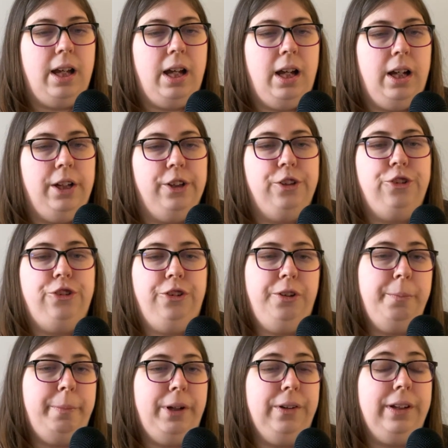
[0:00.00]
Uh, shoot
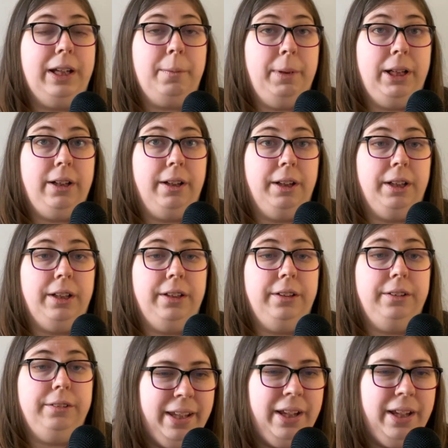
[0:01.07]
a bow like Merida.